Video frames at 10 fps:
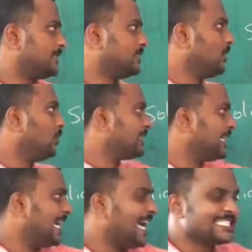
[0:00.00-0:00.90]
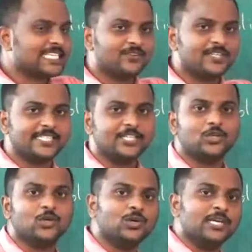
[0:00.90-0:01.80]
So the gas converts
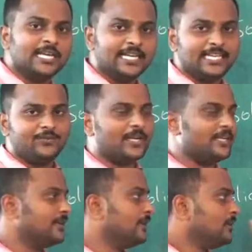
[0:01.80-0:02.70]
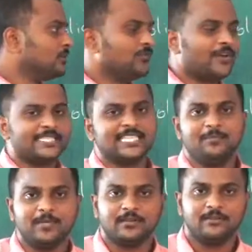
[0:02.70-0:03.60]
into liquid. So for
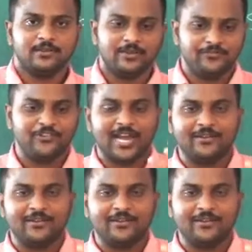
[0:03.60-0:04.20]
example, if you